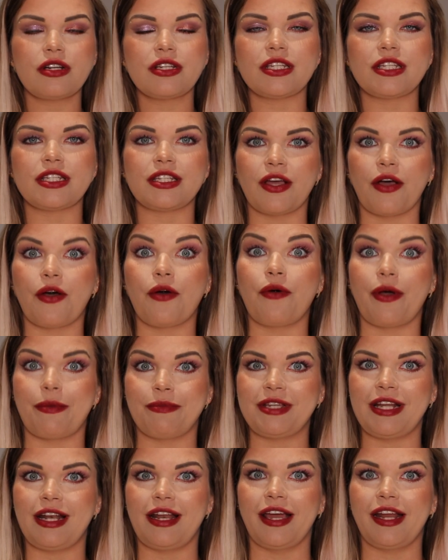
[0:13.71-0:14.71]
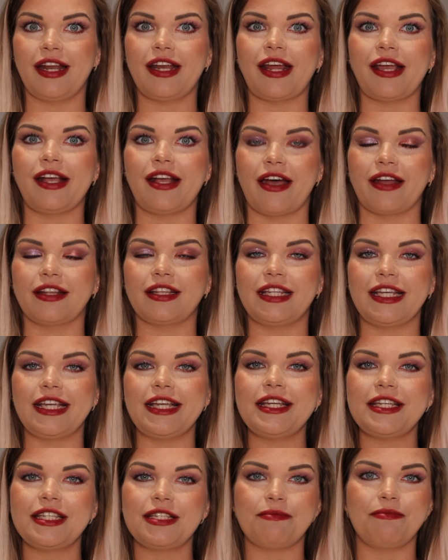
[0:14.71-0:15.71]
so I'm delighted I got
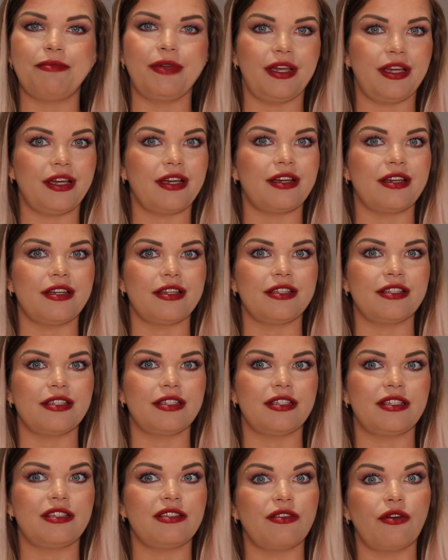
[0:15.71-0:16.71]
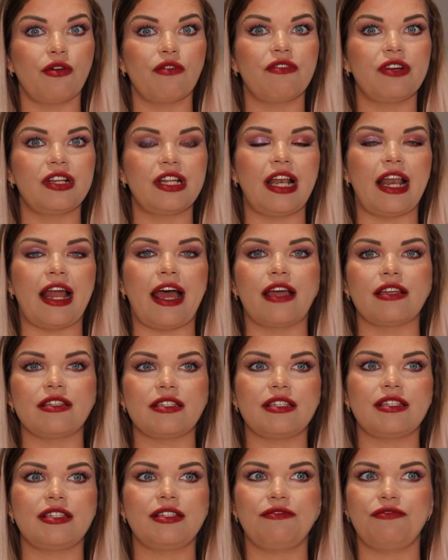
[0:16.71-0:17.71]
these because over the
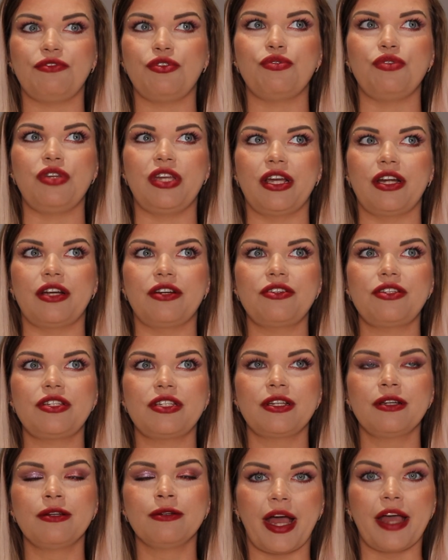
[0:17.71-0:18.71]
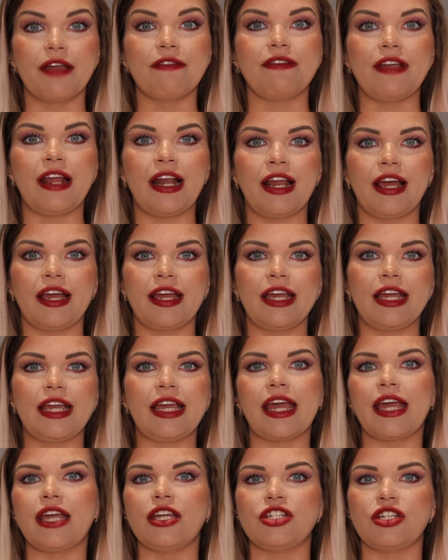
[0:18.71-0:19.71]
last few years I feel
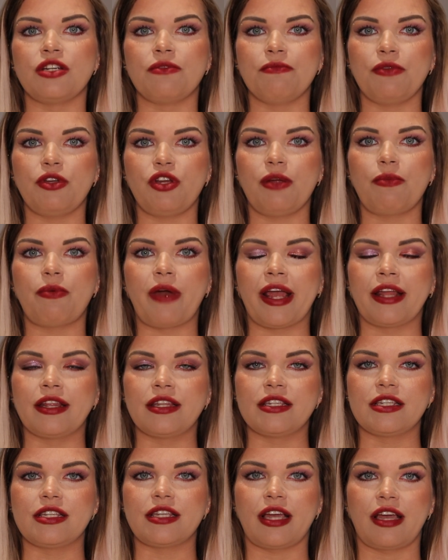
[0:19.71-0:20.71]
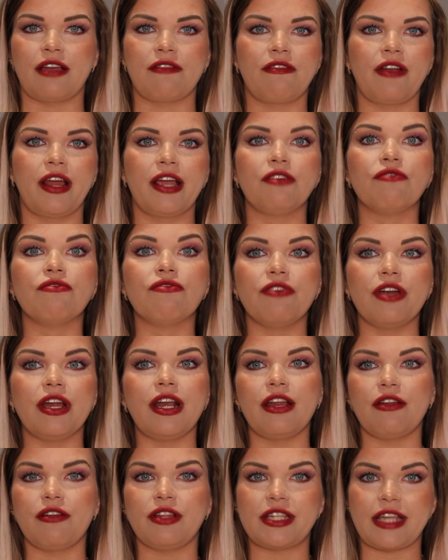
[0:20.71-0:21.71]
like Asian beauty brands have
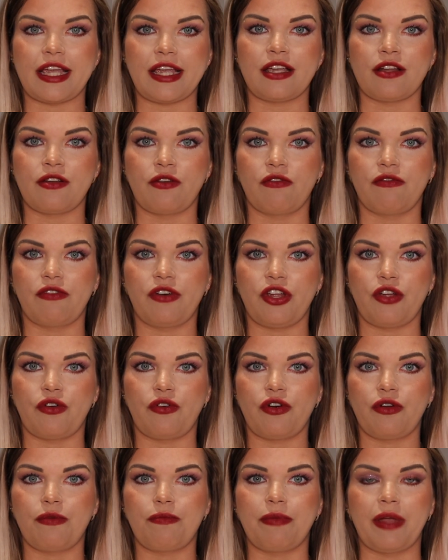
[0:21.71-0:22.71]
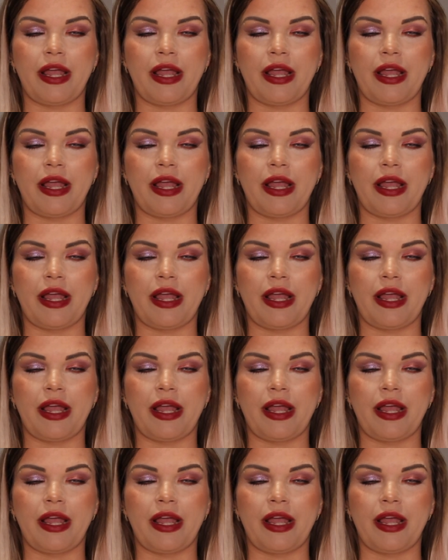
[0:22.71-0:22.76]
really taken over Europe,